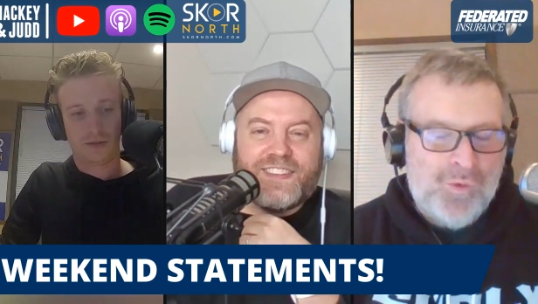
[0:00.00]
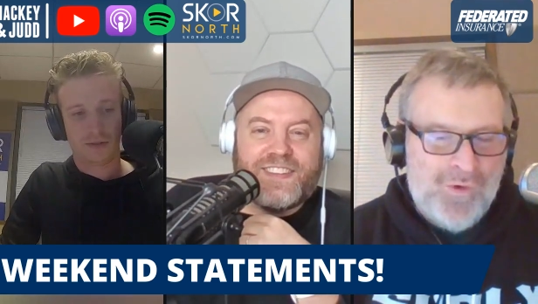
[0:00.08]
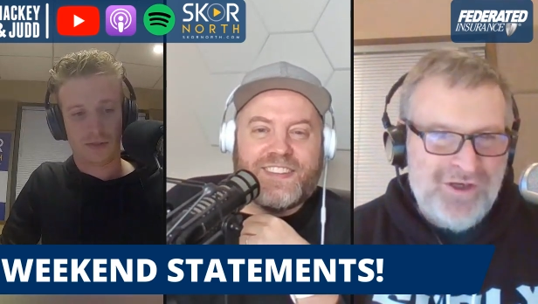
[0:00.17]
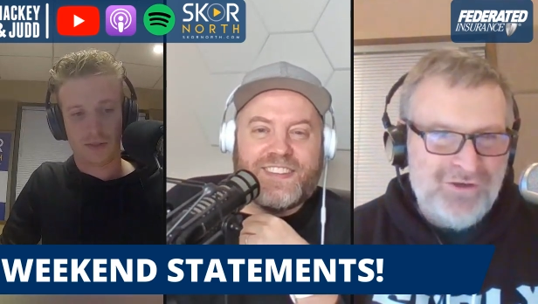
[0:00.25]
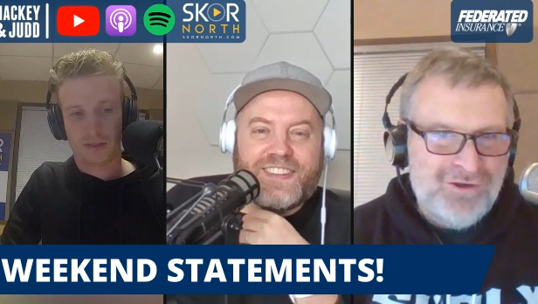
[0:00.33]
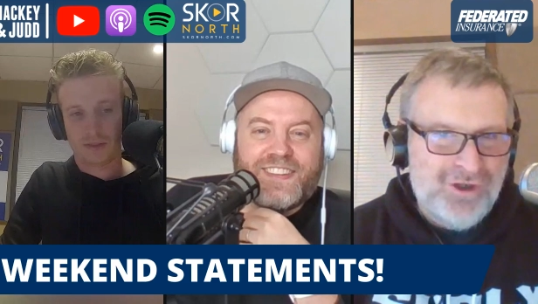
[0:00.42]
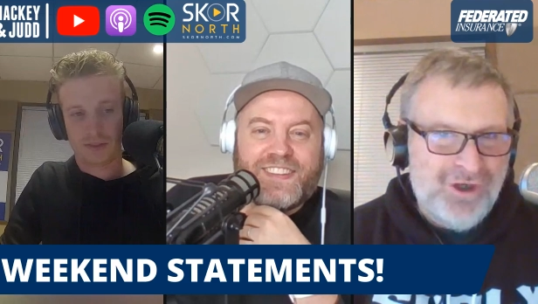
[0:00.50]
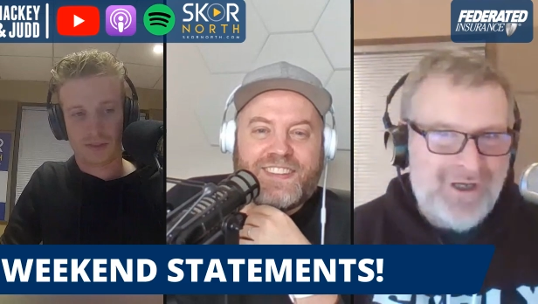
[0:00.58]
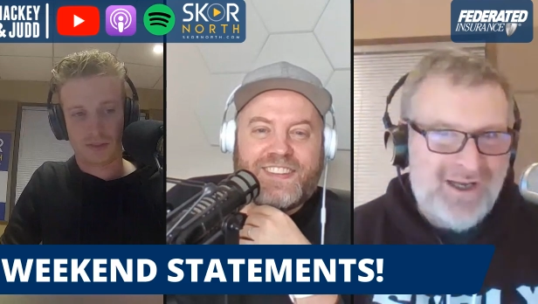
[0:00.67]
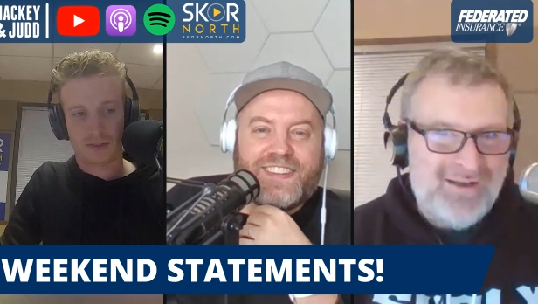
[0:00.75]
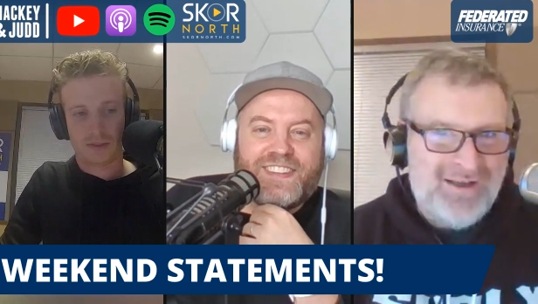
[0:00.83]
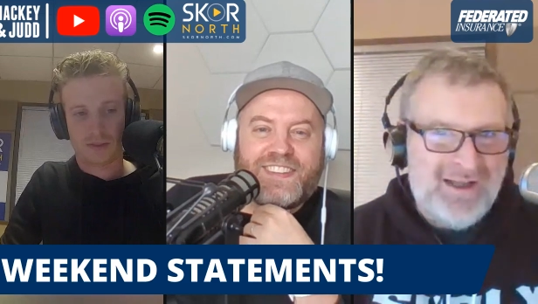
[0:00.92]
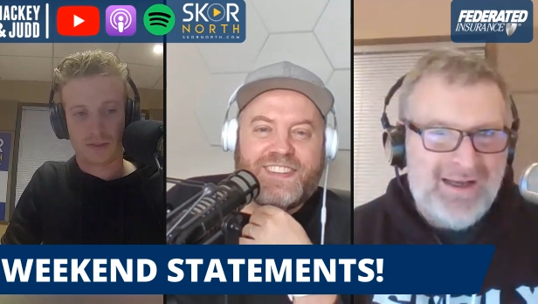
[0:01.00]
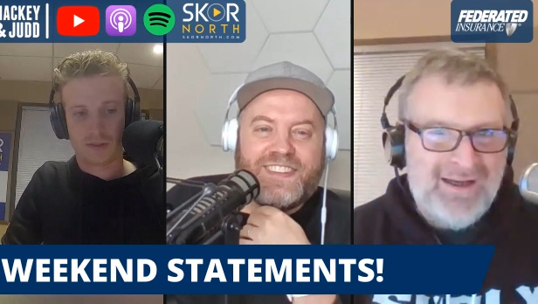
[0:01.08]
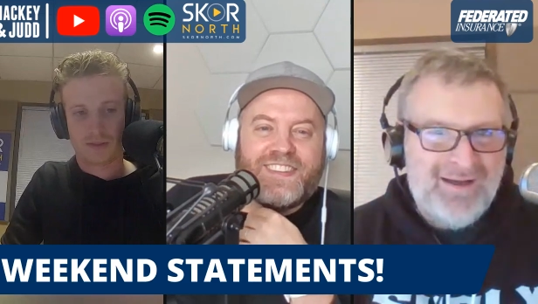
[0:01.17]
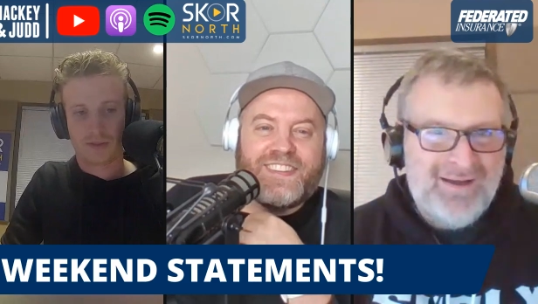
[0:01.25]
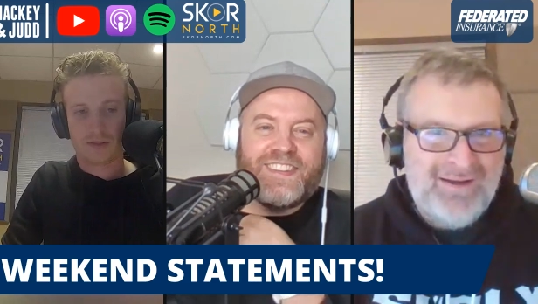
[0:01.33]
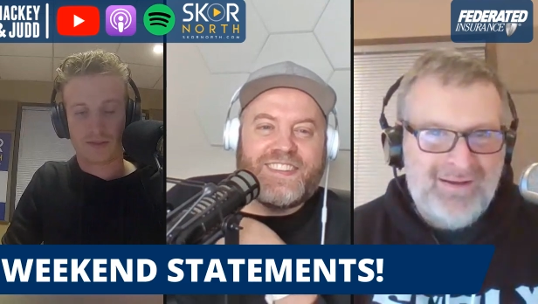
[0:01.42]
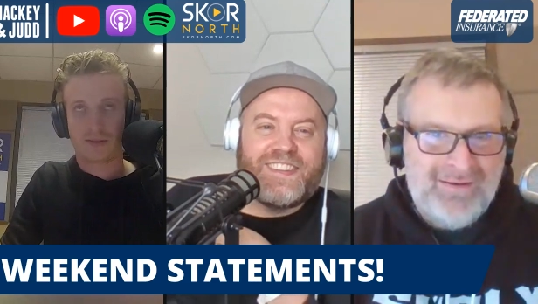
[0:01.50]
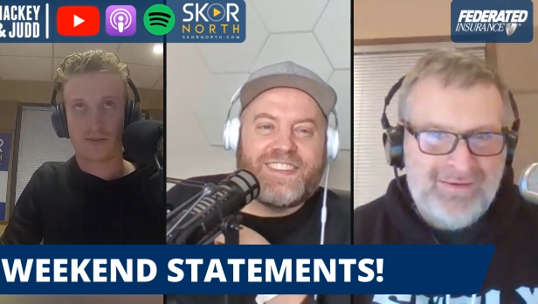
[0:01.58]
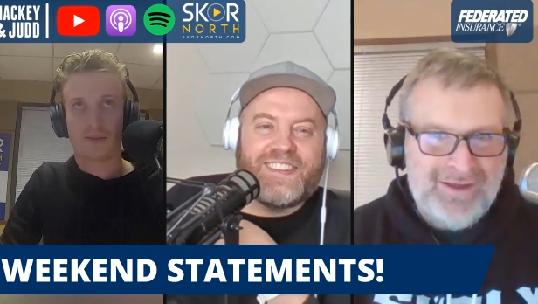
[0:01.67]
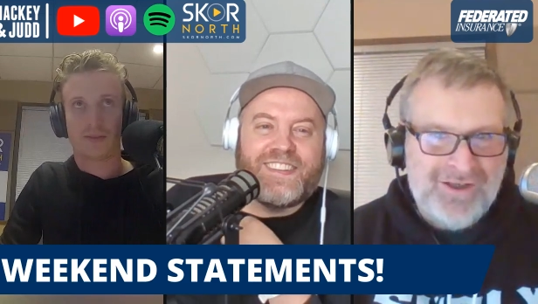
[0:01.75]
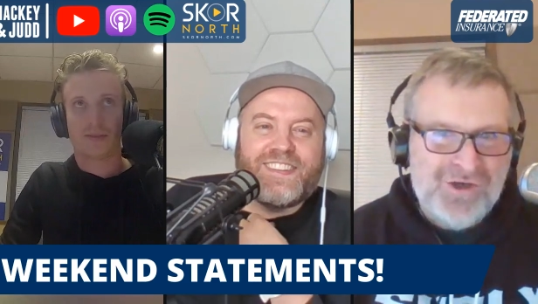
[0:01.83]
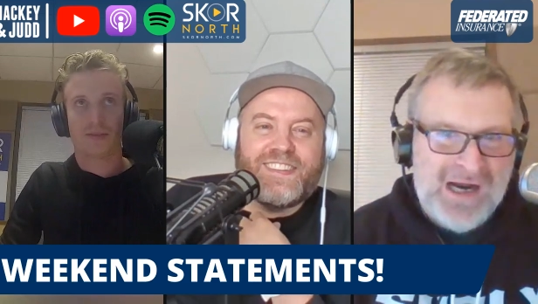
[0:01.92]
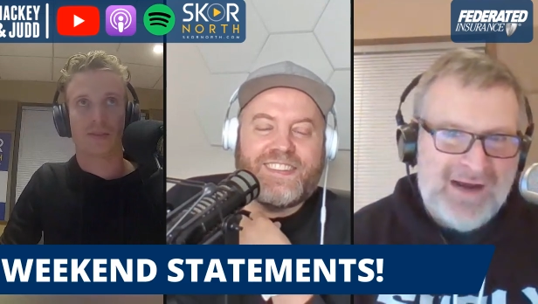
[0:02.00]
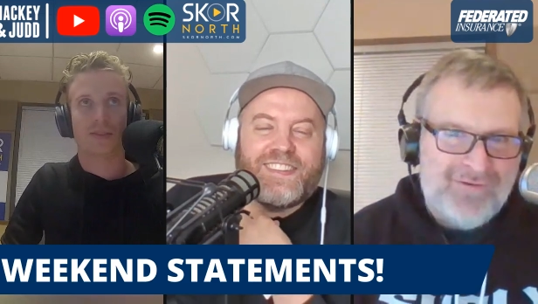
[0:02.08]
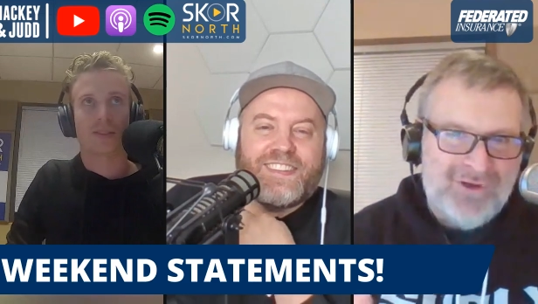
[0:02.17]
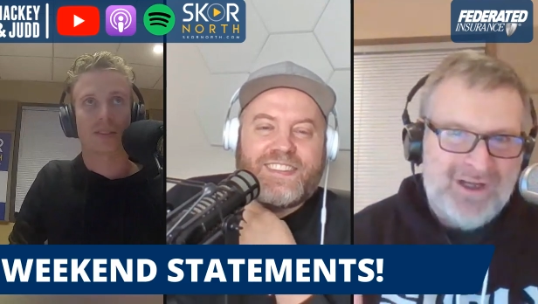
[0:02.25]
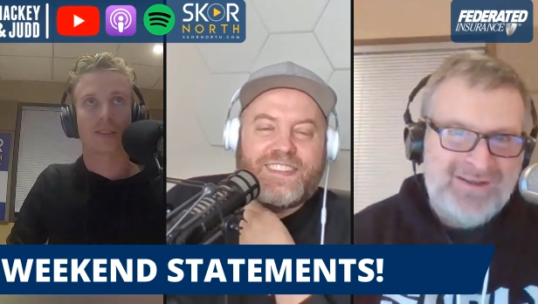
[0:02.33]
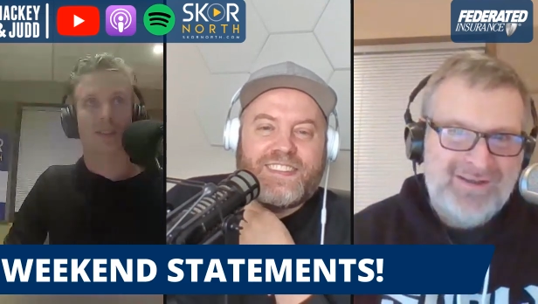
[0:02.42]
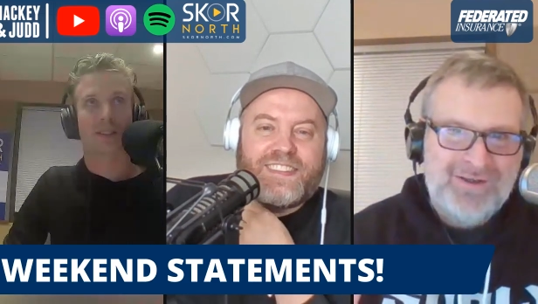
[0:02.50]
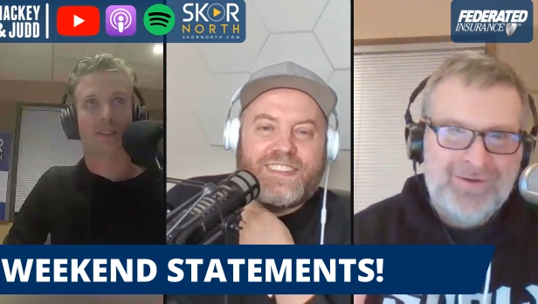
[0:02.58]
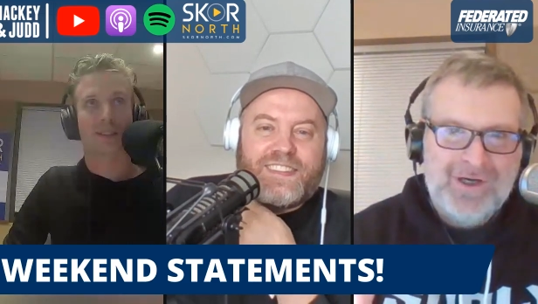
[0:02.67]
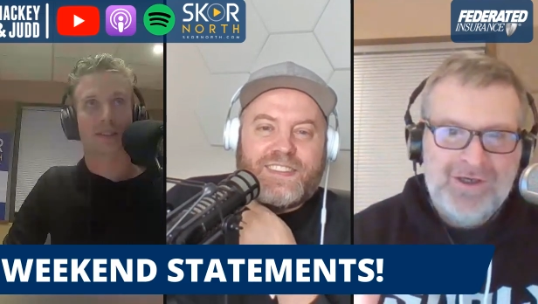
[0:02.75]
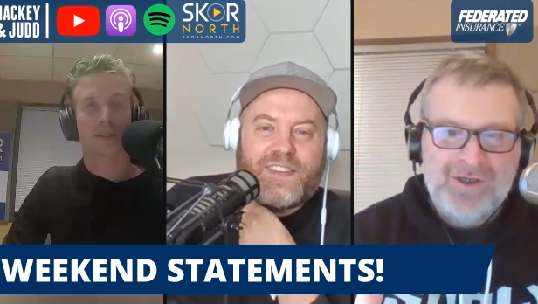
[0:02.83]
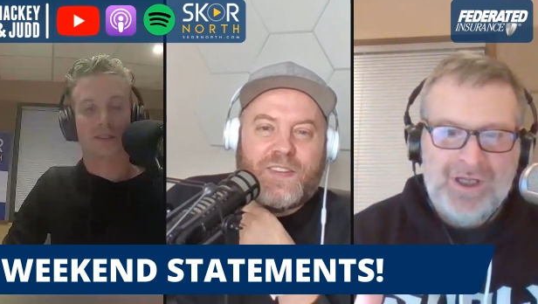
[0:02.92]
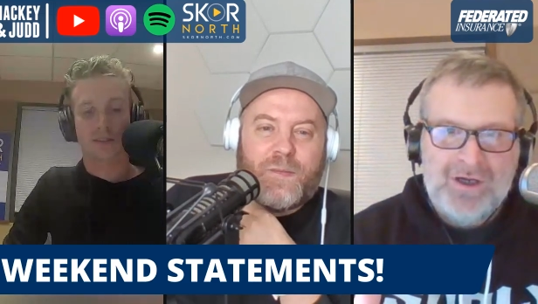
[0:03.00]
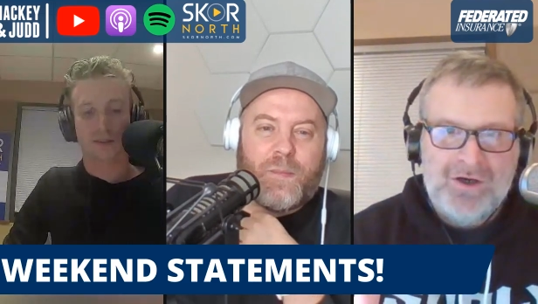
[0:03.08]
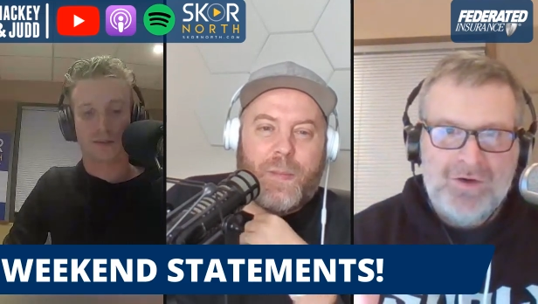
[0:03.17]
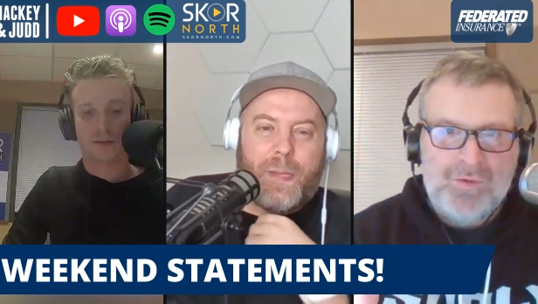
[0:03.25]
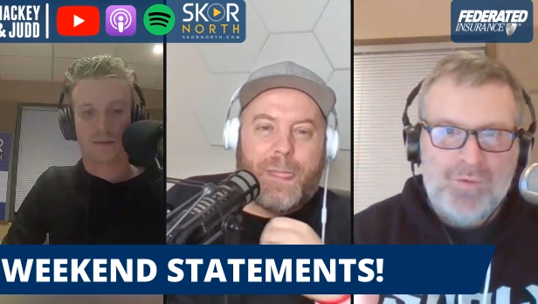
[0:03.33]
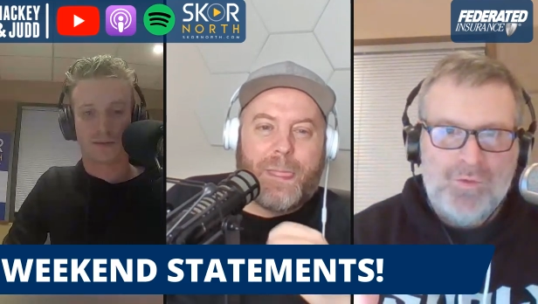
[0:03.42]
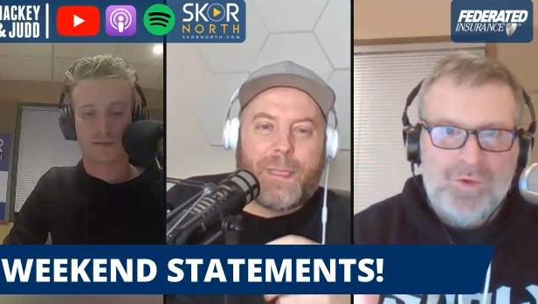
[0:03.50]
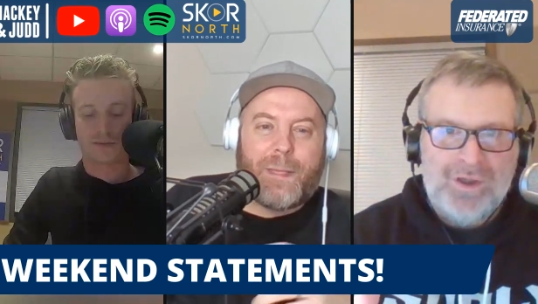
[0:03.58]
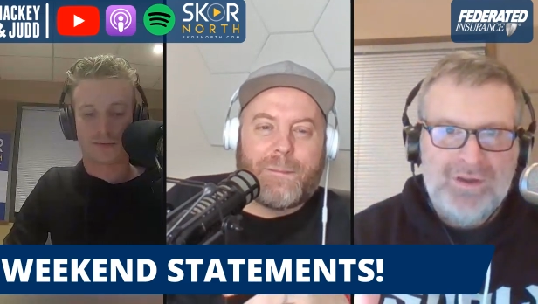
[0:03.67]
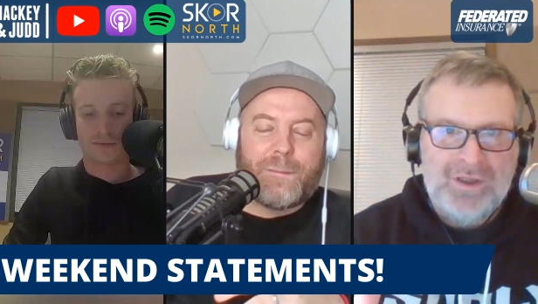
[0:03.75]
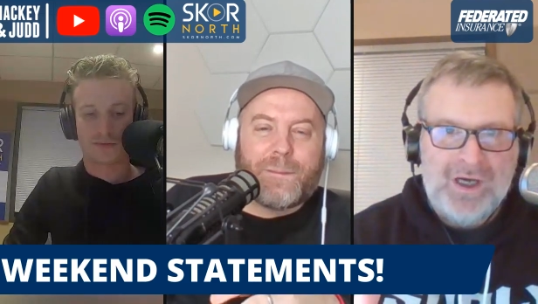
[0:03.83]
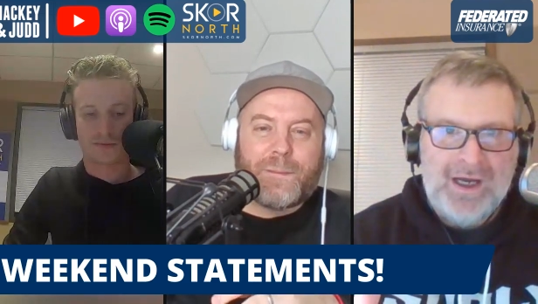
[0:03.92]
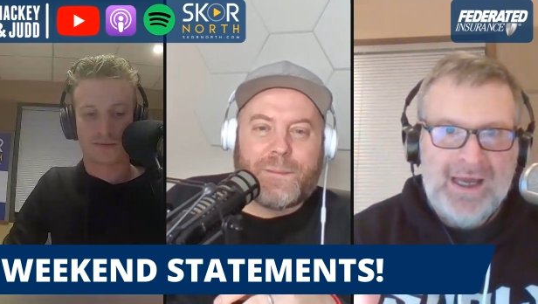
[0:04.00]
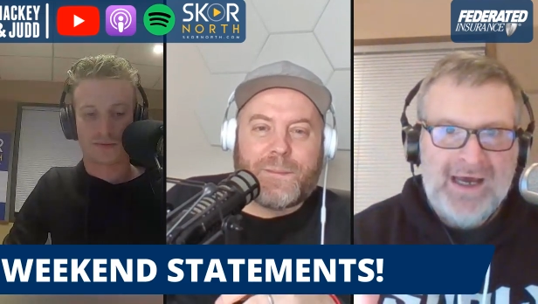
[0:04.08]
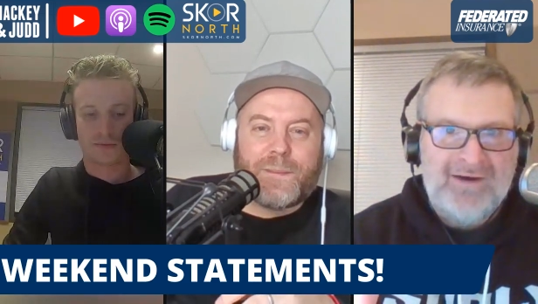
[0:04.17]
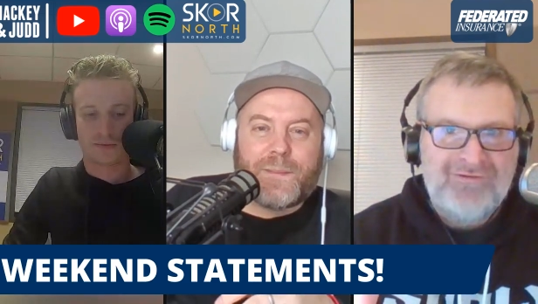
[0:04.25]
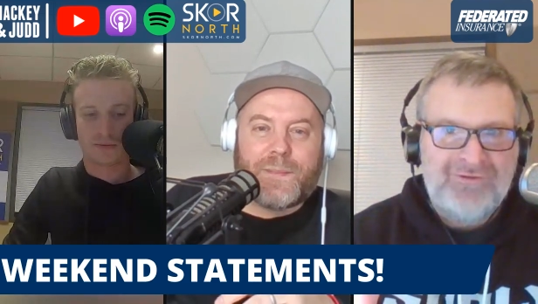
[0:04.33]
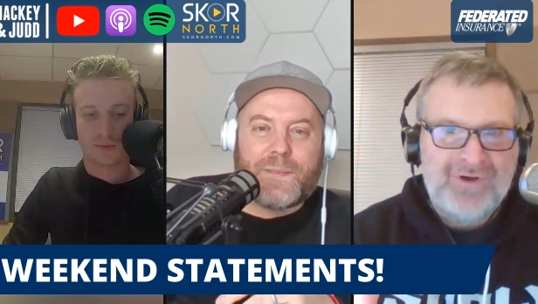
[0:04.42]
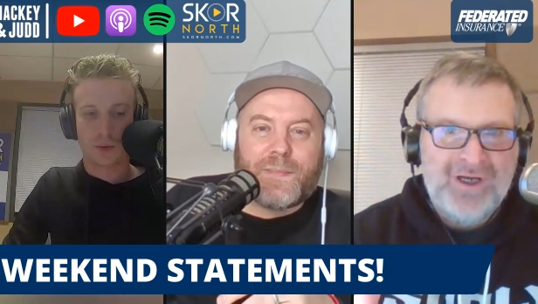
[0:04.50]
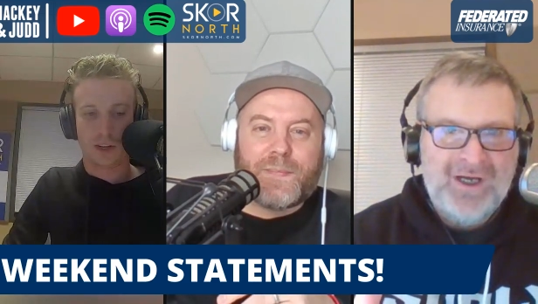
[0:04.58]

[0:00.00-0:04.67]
Speaker 1: When you look at like the travel itinerary and you're like, what the F?